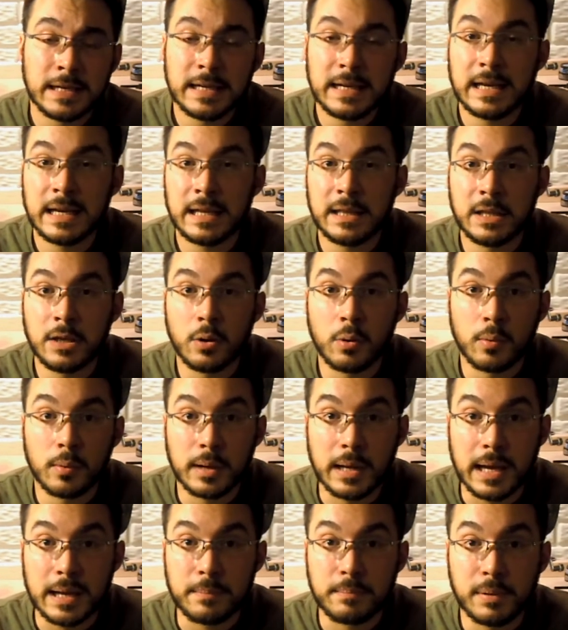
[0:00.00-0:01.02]
Hitting the old
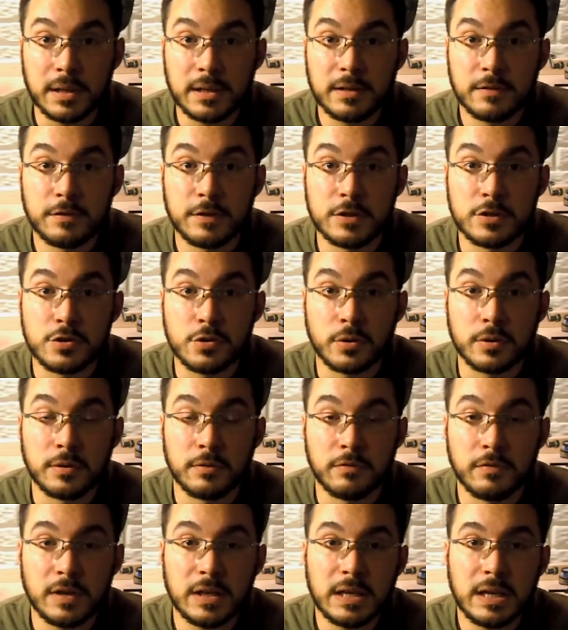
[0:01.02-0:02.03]
like button if you enjoyed the
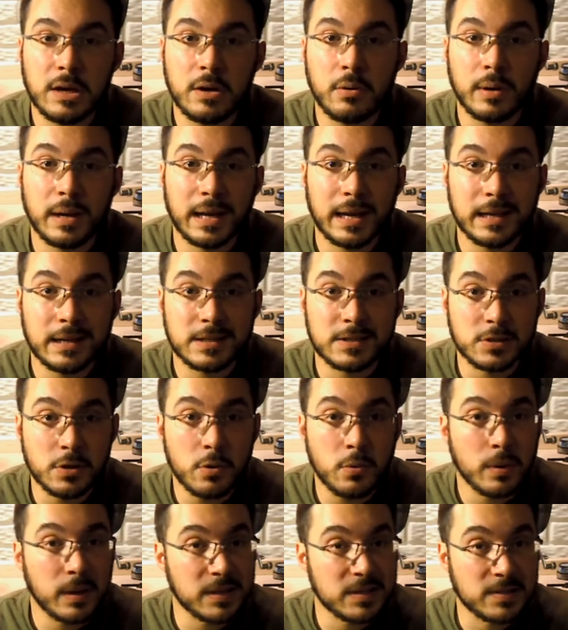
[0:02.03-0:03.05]
video, and as
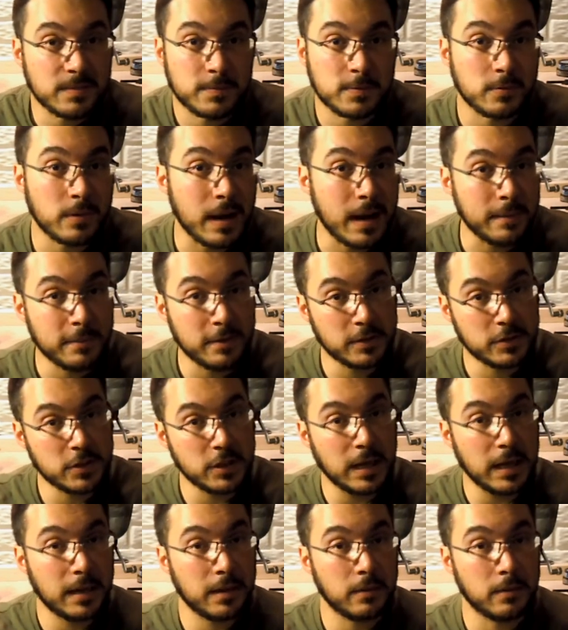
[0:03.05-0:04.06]
always, subscribe to the
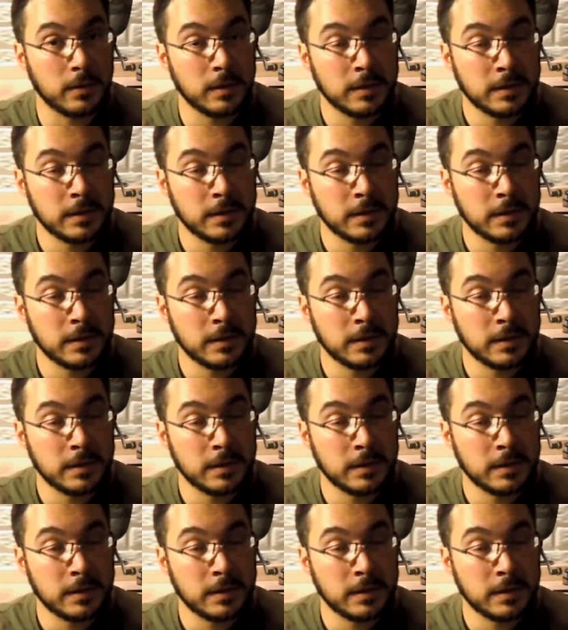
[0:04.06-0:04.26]
channel